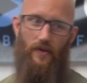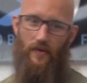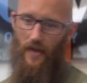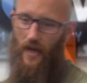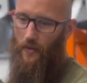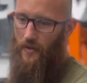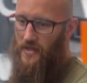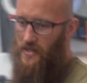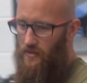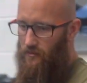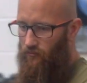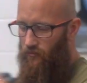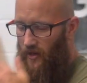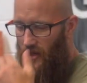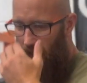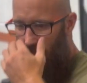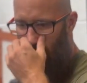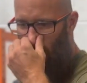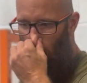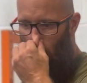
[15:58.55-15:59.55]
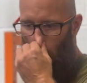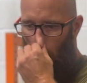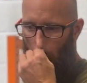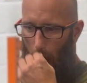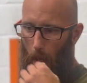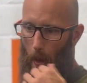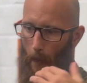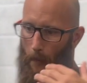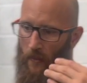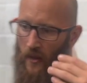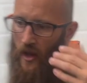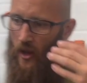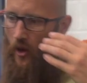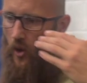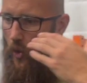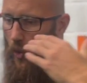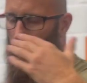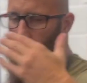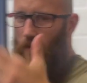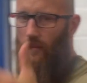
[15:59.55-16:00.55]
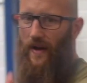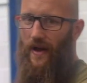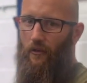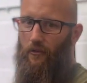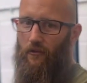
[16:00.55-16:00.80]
Now it's really all about the